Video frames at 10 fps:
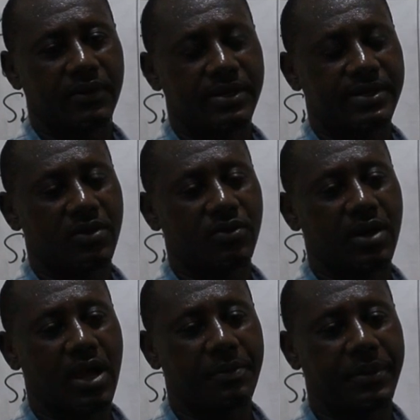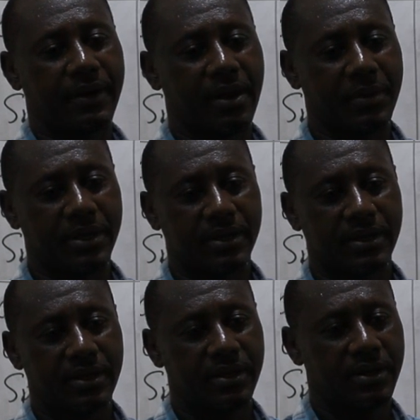This one is the
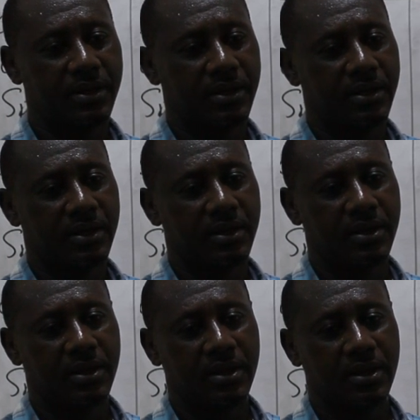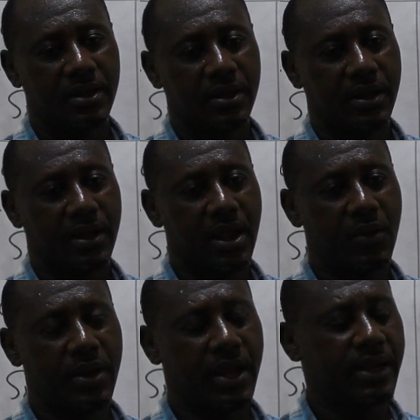rectangular, is a
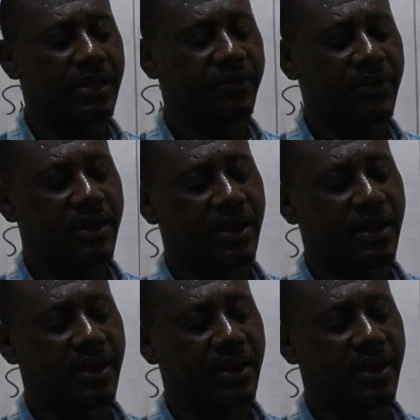rectangular pyramid.